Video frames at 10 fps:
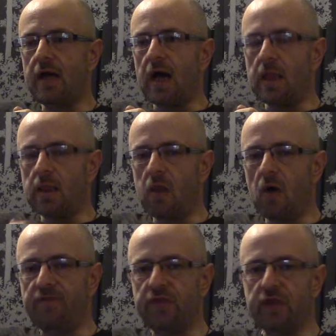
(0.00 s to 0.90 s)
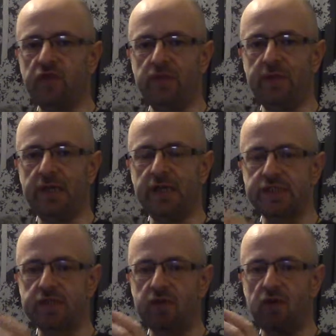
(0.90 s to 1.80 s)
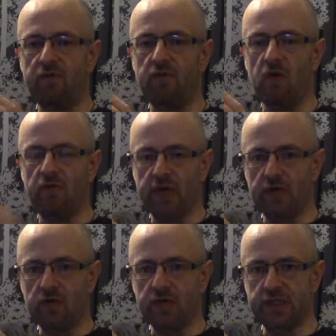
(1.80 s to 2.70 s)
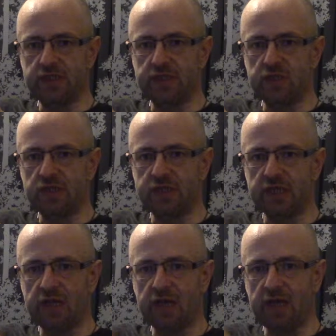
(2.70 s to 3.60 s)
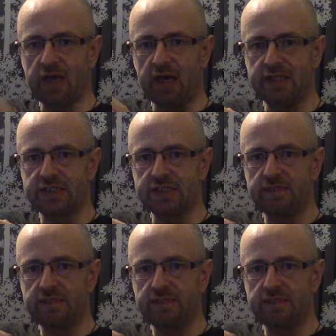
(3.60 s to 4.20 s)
loved the creaminess of the ale conditioned whisky. I think it